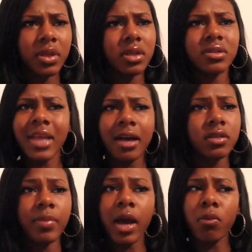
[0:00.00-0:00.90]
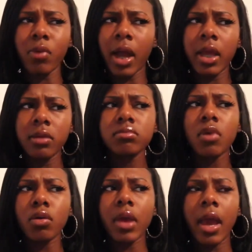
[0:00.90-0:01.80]
me. Sounds about right.
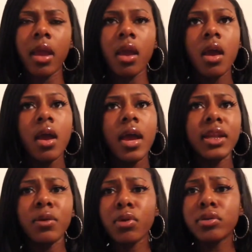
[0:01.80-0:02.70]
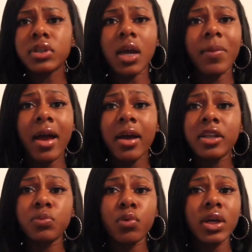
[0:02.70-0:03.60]
Okay. And then we're gonna talk about how
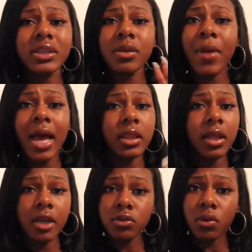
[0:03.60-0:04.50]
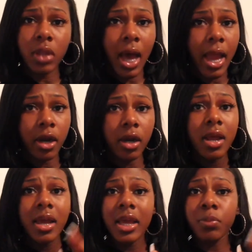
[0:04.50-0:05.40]
this boy is a pathological liar.
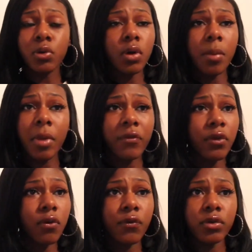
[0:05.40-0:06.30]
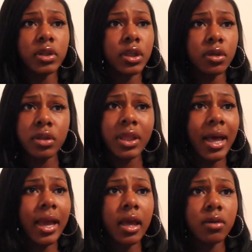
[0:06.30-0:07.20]
He blew up my phone for literally
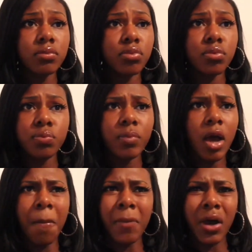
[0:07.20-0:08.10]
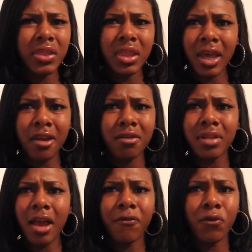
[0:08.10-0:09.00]
like a month later,
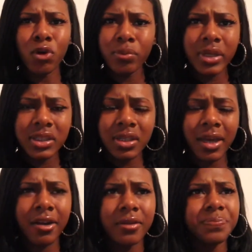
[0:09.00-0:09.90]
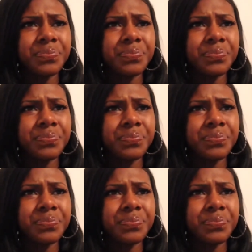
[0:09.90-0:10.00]
like 4 weeks later.